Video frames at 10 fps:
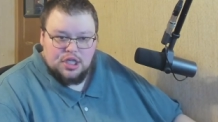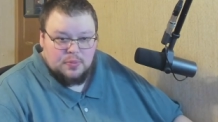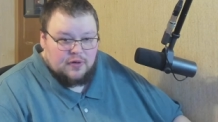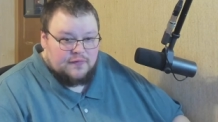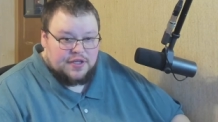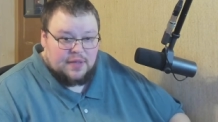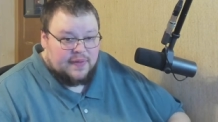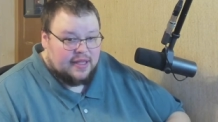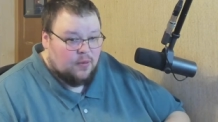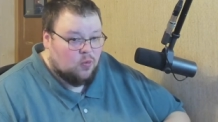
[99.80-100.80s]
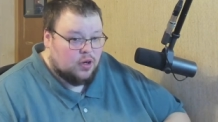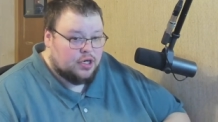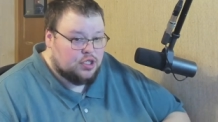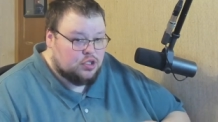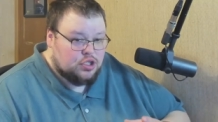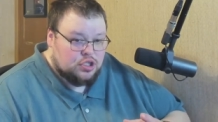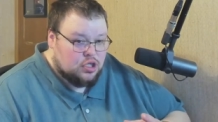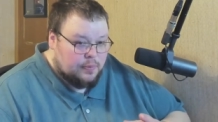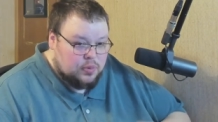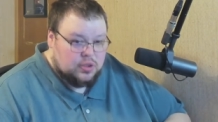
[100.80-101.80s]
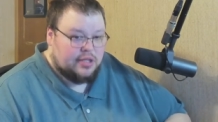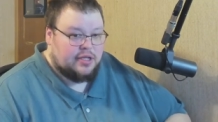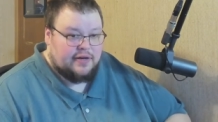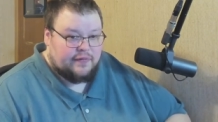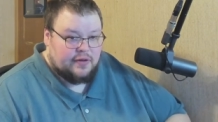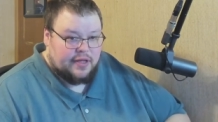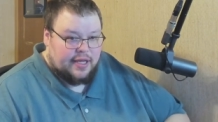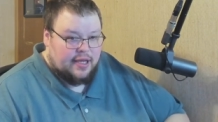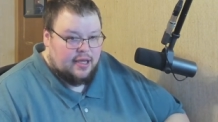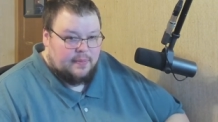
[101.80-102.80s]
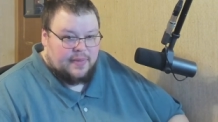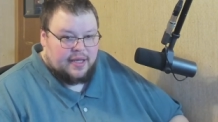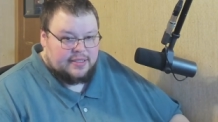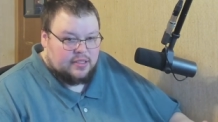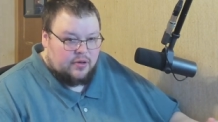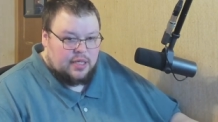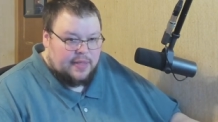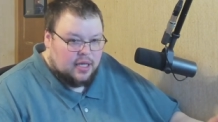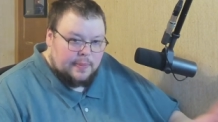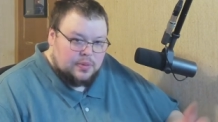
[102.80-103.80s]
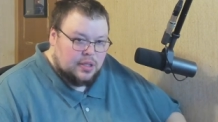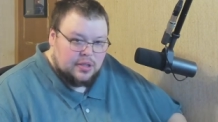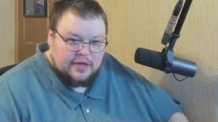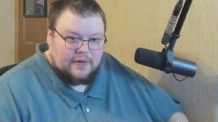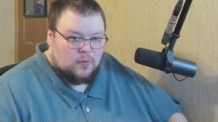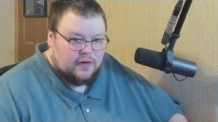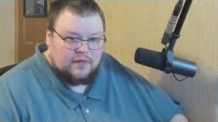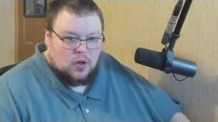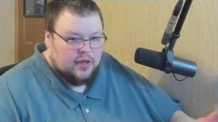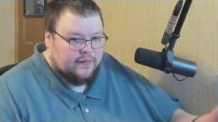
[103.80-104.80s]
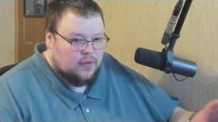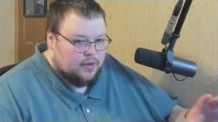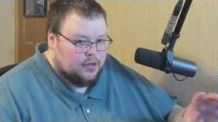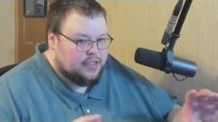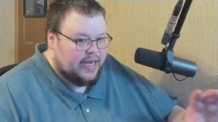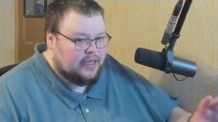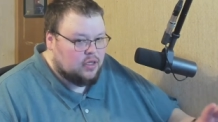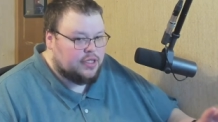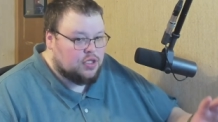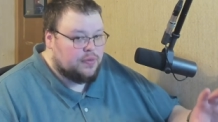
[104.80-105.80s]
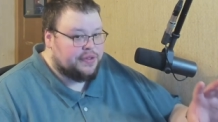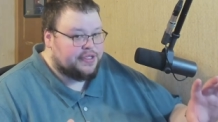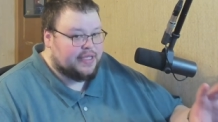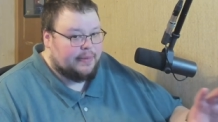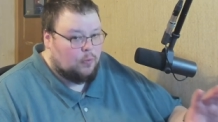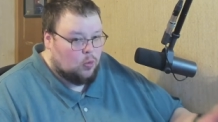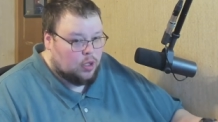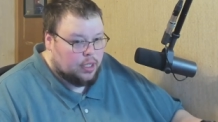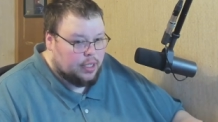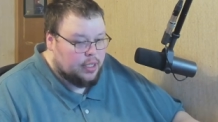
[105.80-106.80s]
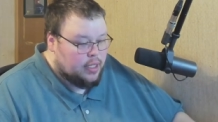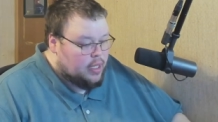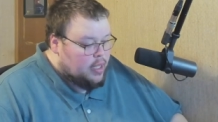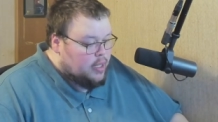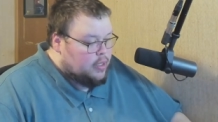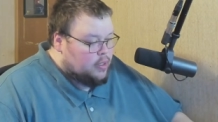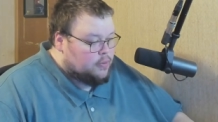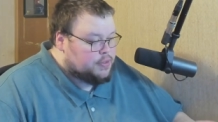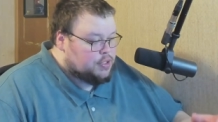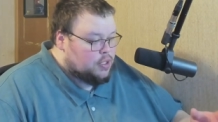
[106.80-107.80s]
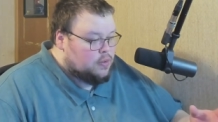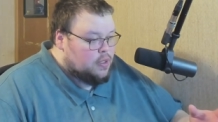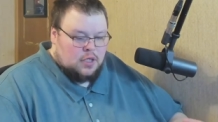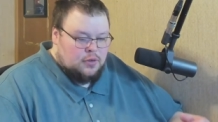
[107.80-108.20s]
to move to something that works completely differently because it's going to be a completely different workflow, even though you're technically doing the same work. You know, so